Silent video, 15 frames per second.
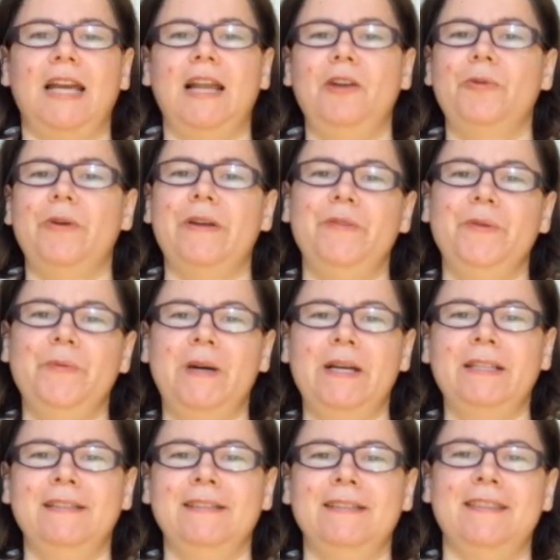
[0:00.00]
Hello
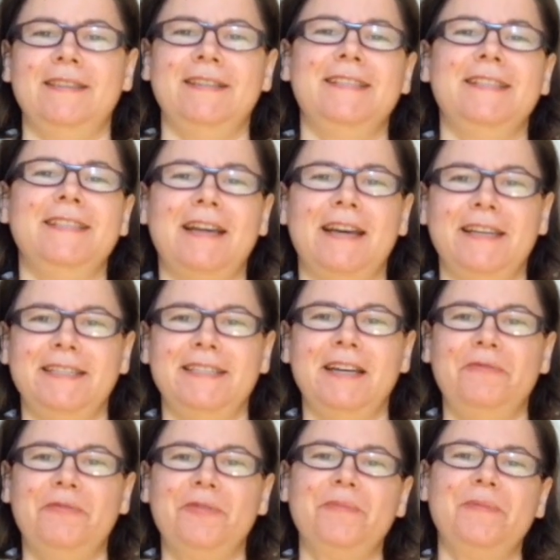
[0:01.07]
everyone, this is
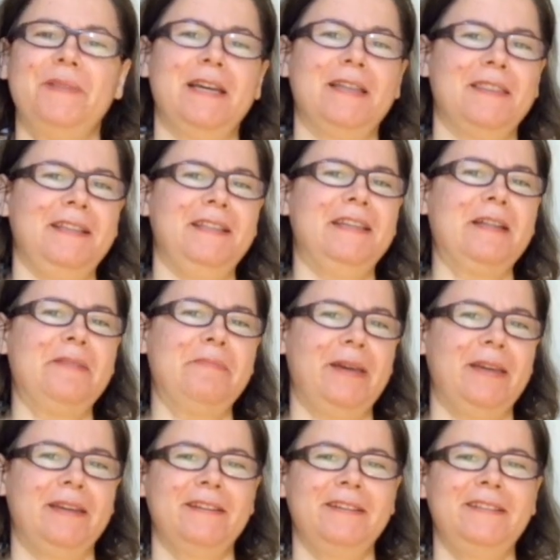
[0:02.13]
Aida from The Athenian
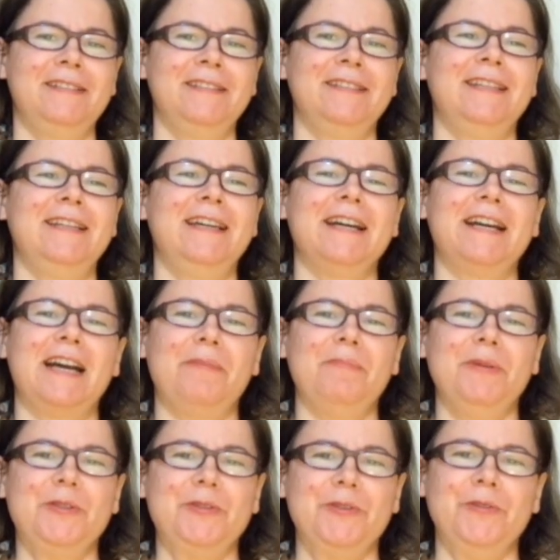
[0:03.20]
Maker,
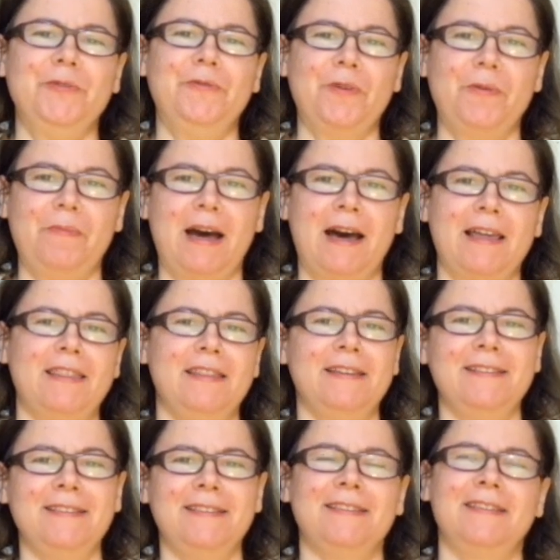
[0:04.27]
coming to you from
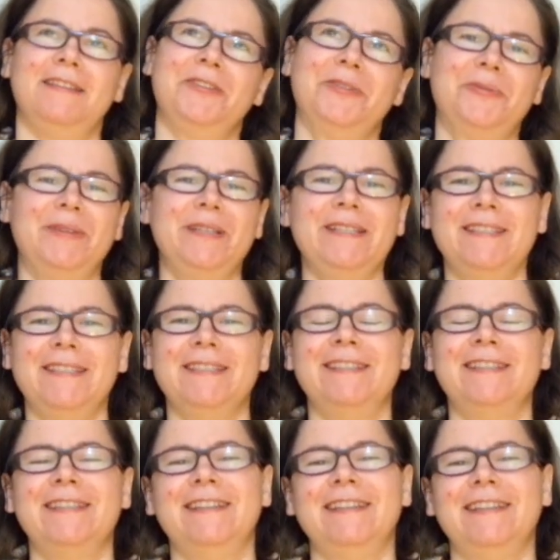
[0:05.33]
Athens in Greece.
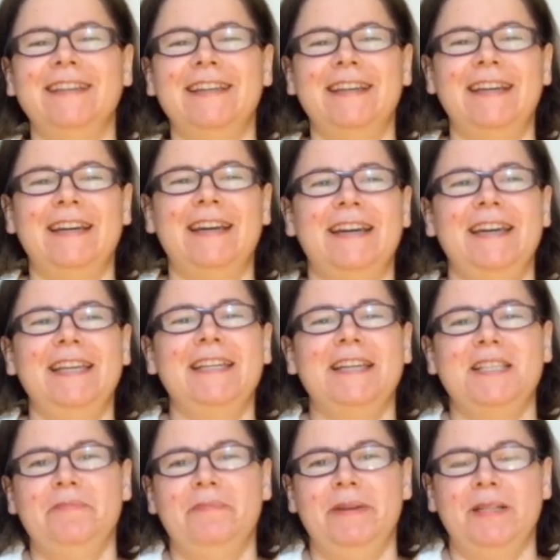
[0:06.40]
It
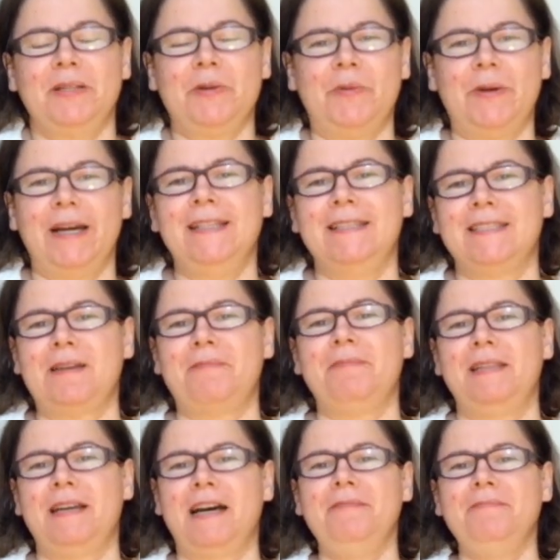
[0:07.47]
has been quite
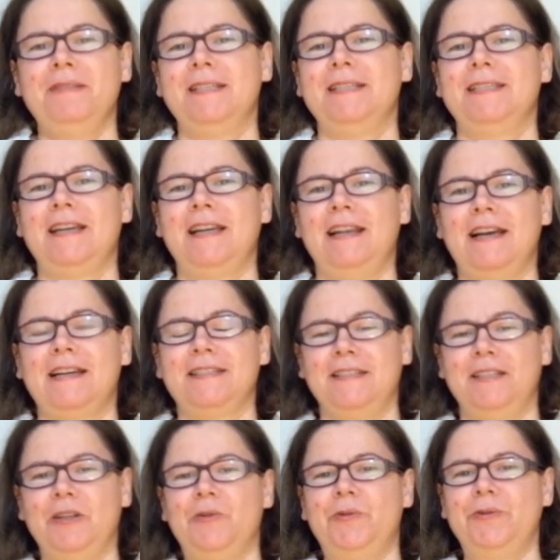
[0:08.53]
some time since I
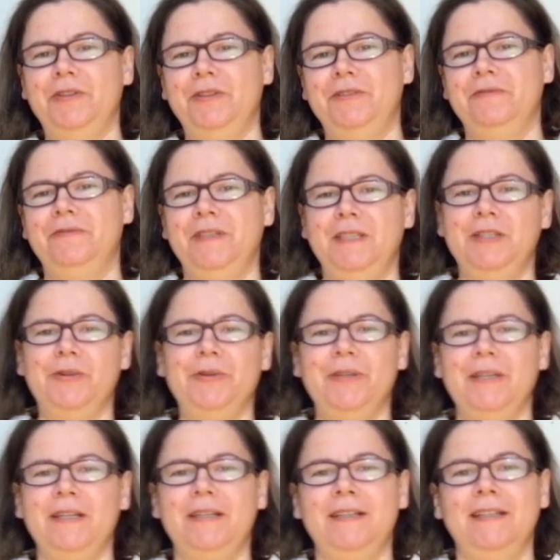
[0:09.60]
last recorded a video
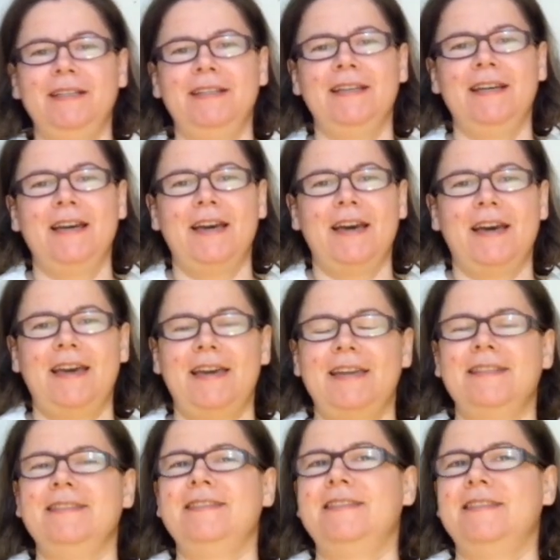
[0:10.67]
here,
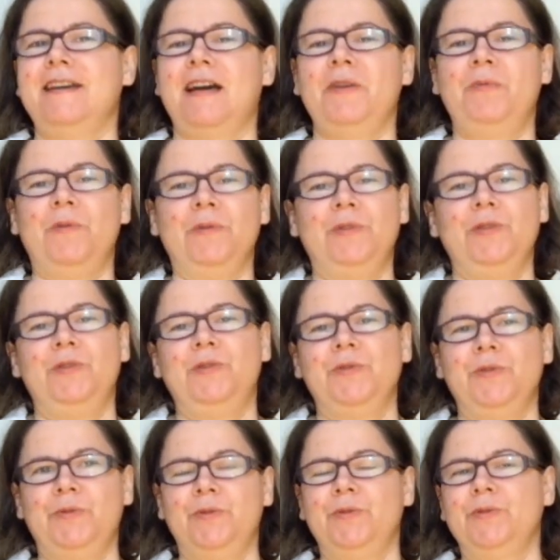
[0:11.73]
and I wanted
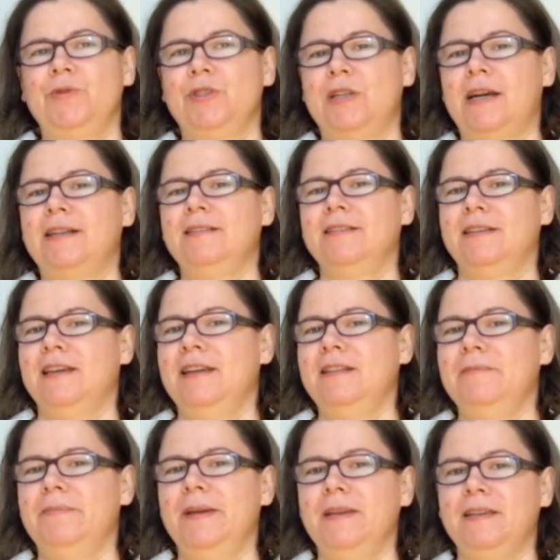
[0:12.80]
to start
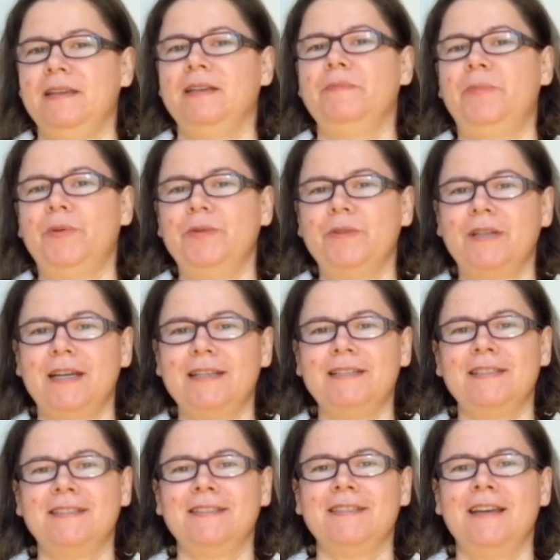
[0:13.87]
again making
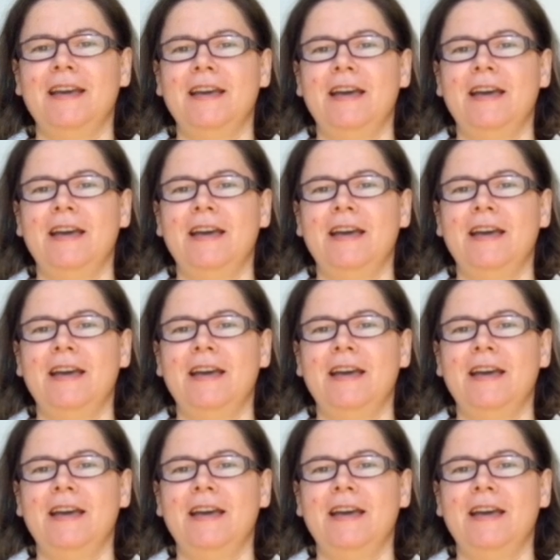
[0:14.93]
podcasts.